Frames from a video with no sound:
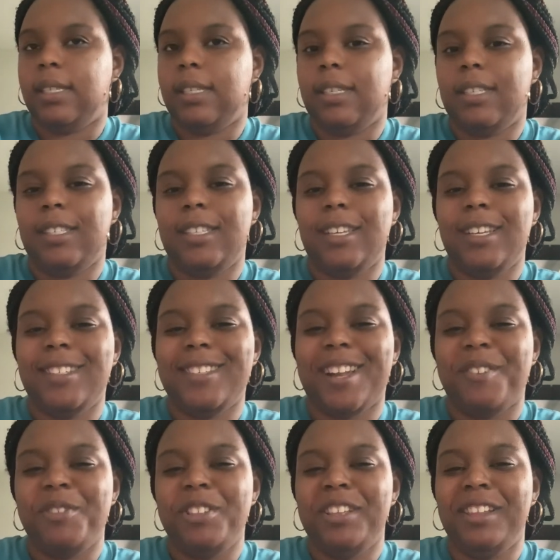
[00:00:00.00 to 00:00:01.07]
Six, I
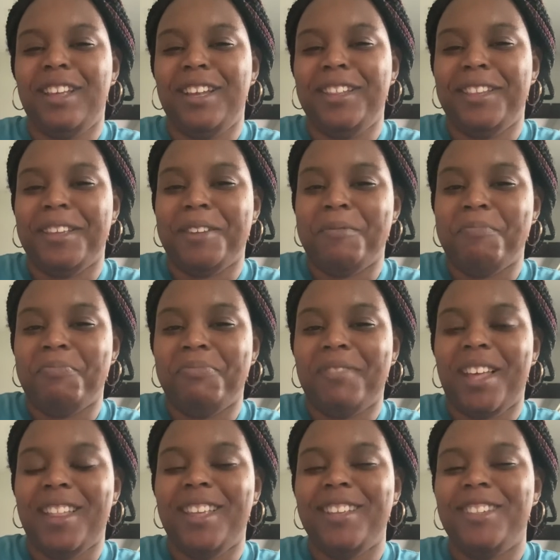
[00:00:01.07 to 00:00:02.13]
really like them.
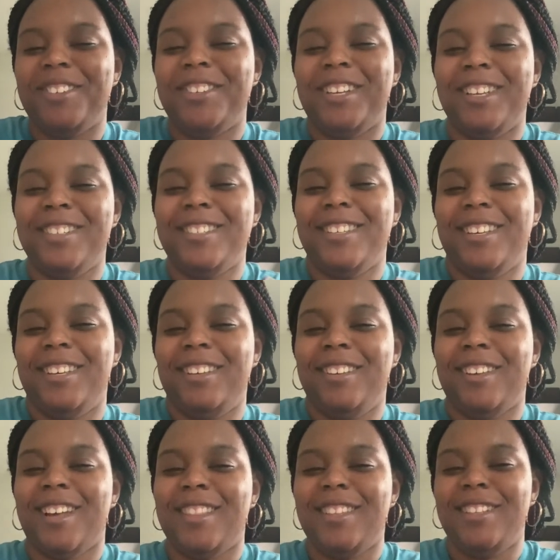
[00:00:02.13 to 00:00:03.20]
I like their dancing.
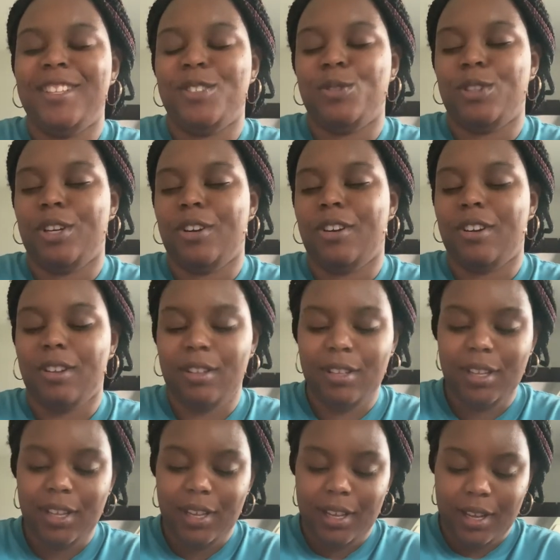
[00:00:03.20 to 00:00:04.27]
I think that's what they're called.
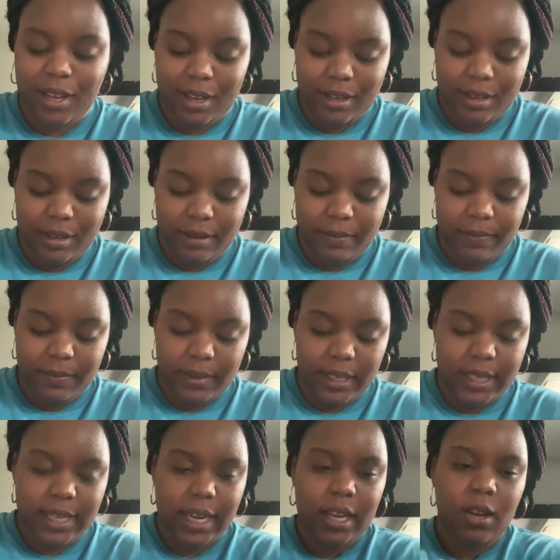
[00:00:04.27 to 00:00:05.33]

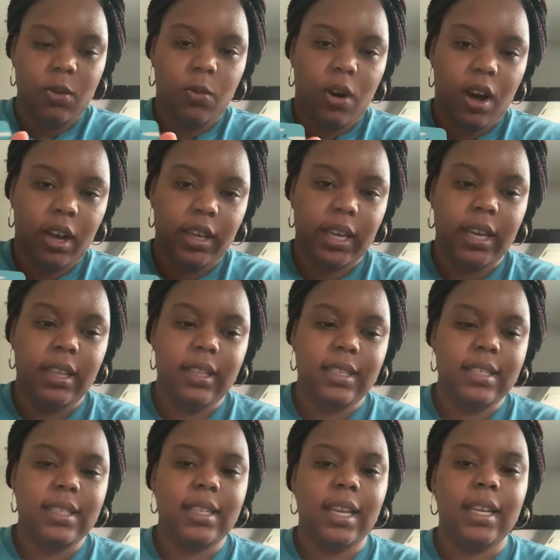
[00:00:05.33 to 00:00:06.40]
Take a walk. Yeah, this
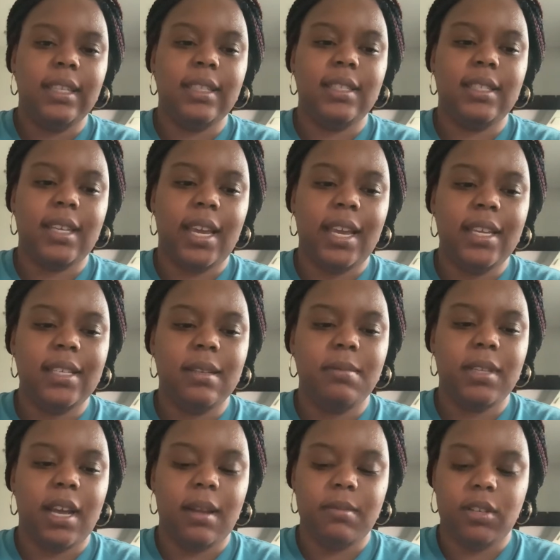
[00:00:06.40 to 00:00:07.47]
is like, take some
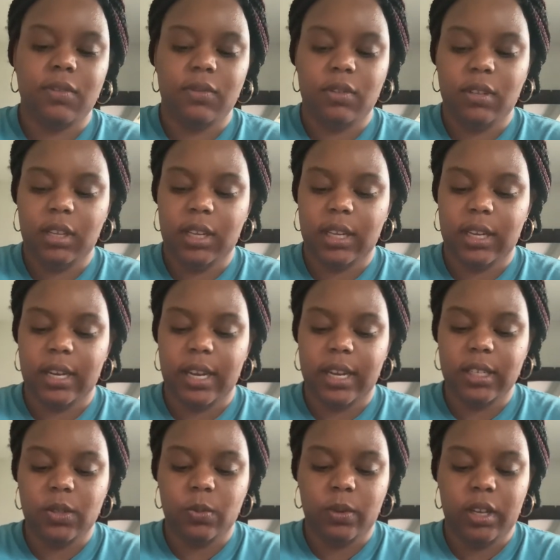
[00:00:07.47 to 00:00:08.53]
time to really
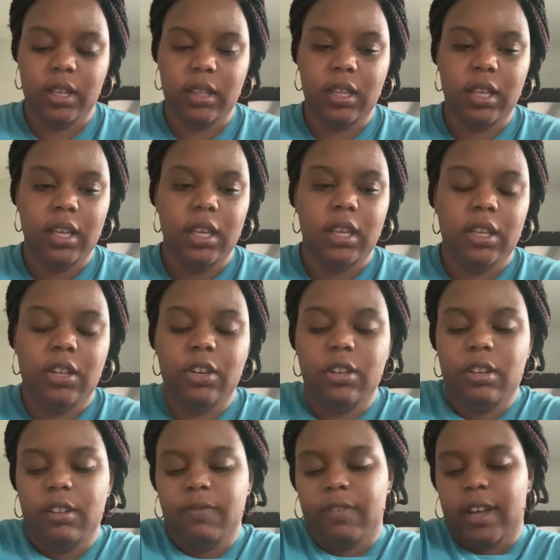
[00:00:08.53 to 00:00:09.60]
connect with your
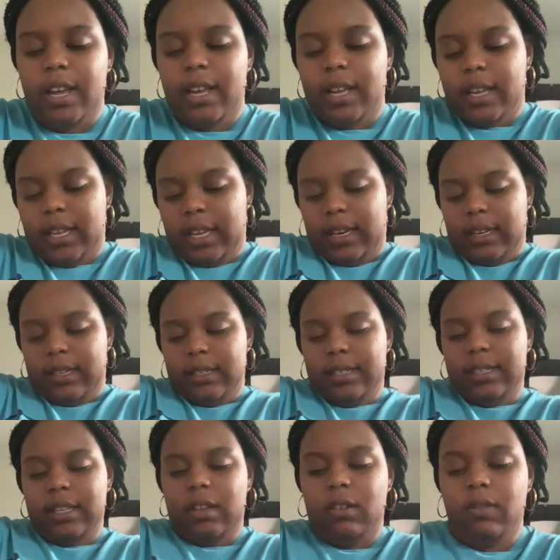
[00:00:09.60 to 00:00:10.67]
divine
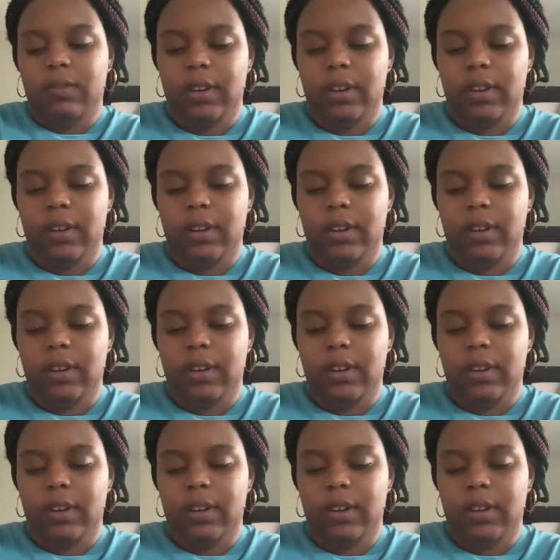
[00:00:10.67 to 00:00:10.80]
self.